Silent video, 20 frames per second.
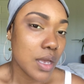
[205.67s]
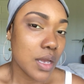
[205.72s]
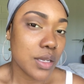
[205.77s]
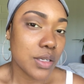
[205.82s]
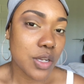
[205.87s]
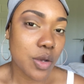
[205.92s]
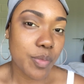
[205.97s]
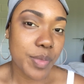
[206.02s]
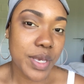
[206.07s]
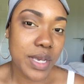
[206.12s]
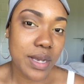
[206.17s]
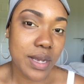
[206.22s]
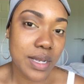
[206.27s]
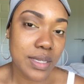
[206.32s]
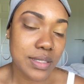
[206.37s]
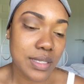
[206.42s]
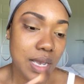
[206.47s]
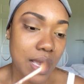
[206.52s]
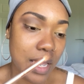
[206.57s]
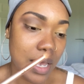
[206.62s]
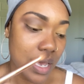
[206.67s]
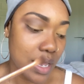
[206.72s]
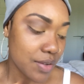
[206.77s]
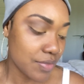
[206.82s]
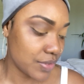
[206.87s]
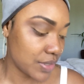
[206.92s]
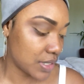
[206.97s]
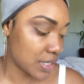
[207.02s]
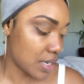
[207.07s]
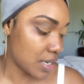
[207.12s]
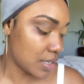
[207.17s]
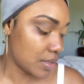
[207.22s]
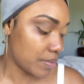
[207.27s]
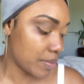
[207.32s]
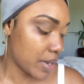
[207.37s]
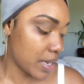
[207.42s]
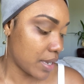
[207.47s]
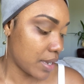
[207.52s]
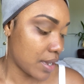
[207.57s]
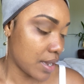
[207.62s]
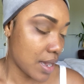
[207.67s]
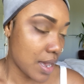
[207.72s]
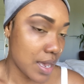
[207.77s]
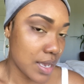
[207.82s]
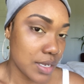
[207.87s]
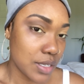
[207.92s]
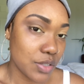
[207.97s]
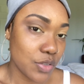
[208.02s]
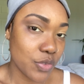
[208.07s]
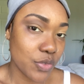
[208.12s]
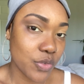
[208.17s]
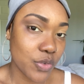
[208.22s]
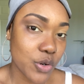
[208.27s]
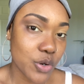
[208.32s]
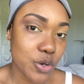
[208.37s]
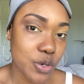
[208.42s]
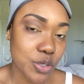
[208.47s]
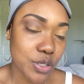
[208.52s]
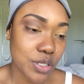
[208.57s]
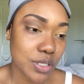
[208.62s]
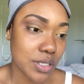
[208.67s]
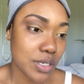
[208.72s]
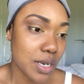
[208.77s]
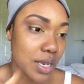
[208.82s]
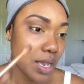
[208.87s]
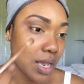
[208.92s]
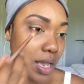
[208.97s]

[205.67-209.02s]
Now, because I have done my eyes first,